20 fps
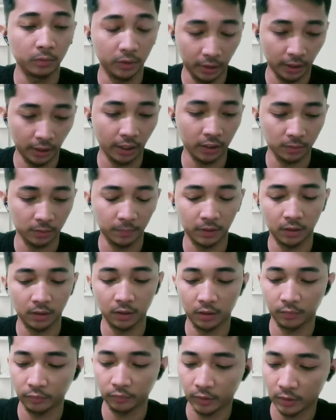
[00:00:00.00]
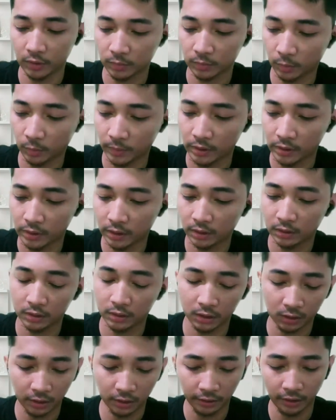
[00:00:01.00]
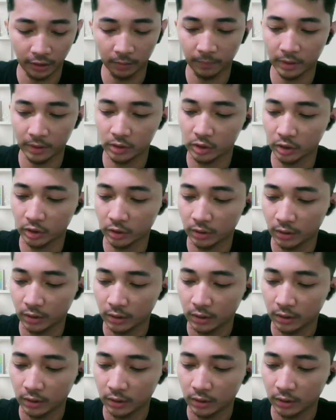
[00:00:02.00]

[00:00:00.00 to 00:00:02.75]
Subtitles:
there has been a lot of transformation, just like I mentioned,